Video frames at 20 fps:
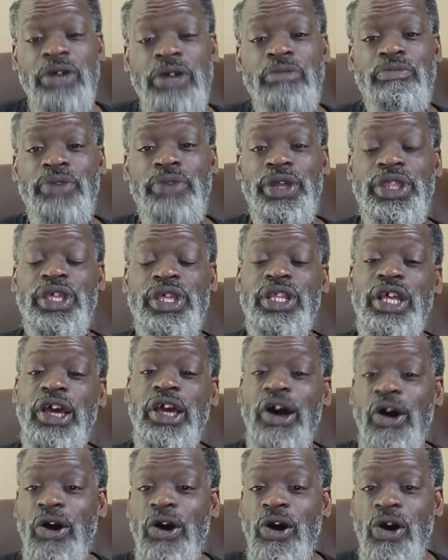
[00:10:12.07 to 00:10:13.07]
Brother, they
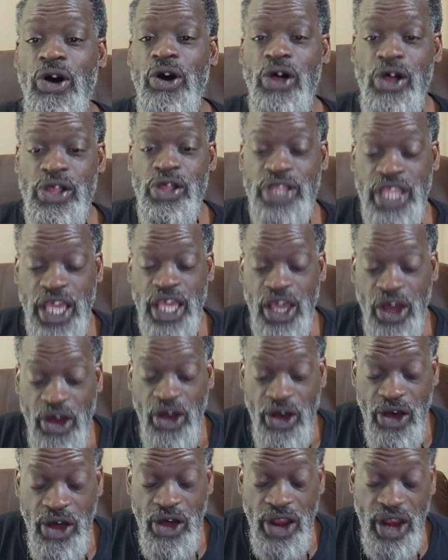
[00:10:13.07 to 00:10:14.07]

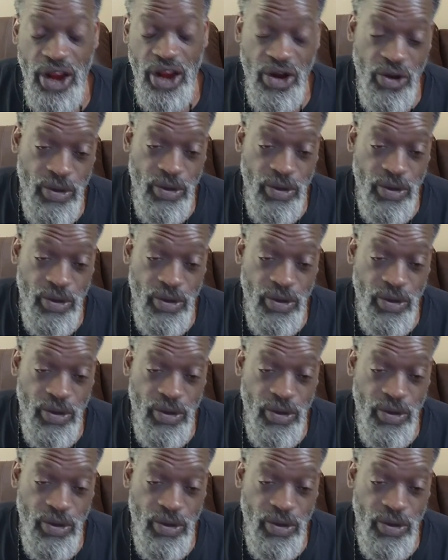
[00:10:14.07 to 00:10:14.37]
all are